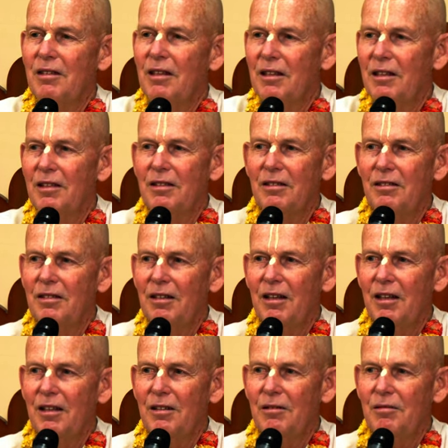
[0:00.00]

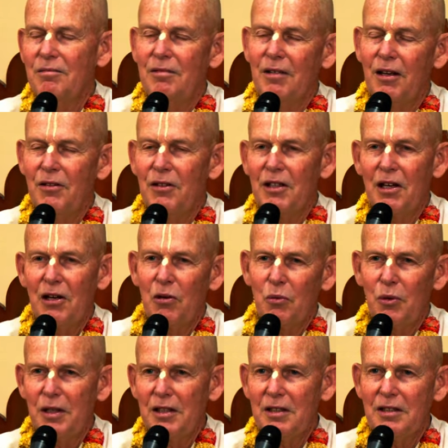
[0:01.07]
on the
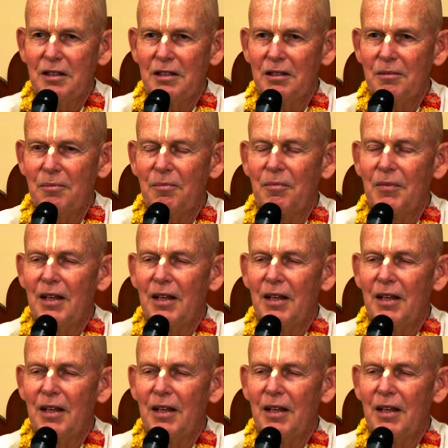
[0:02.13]
airways.